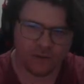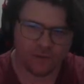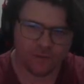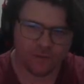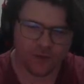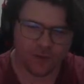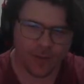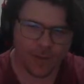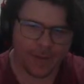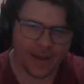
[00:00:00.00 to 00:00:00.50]

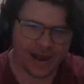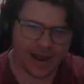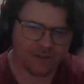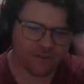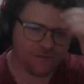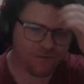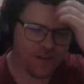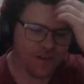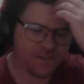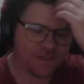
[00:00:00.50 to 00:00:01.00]
From about
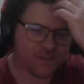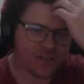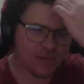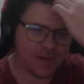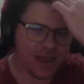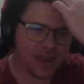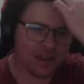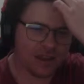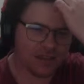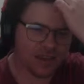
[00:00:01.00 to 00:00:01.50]
50
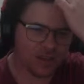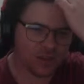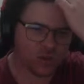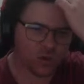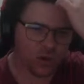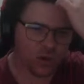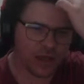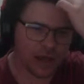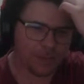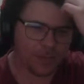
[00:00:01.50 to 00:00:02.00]
metres, he
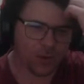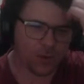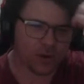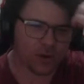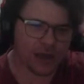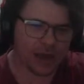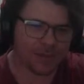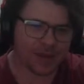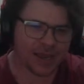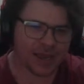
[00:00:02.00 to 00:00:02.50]
saw that ball
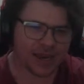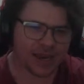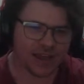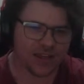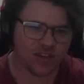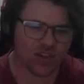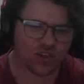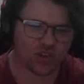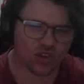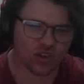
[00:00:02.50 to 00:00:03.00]
coming, and he
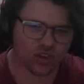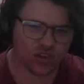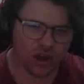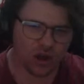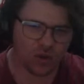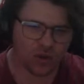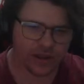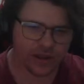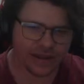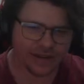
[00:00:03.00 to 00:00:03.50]
just
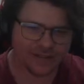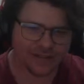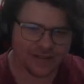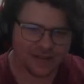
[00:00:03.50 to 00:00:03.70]
stole it.